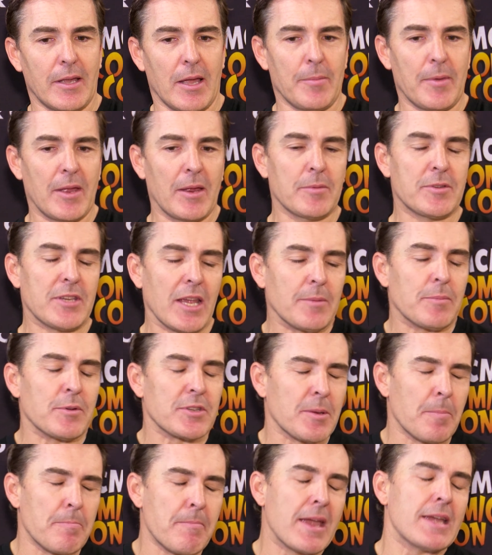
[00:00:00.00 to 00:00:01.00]
I mean, it was it
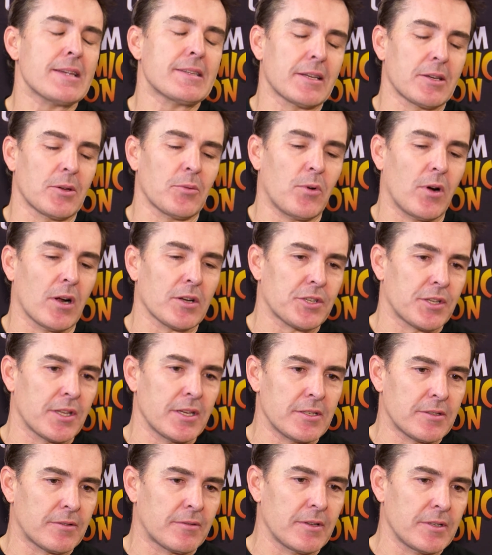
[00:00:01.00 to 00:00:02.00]
was amazing to watch
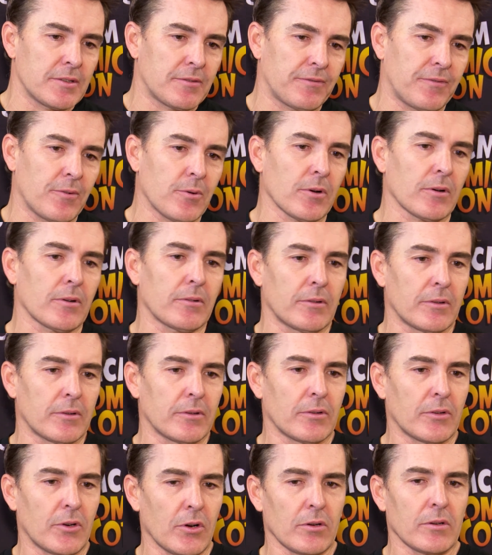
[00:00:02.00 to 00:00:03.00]
these these four
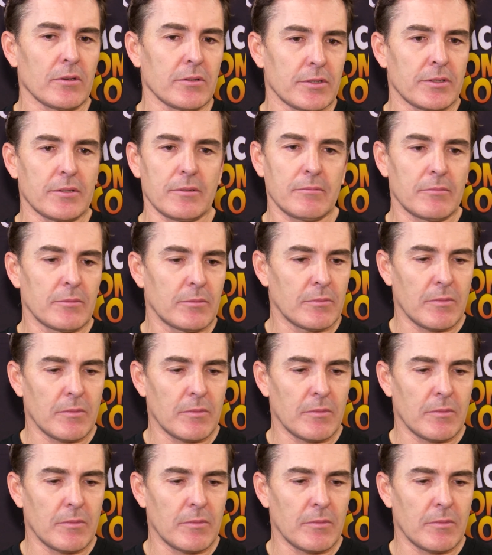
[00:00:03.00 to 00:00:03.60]
girls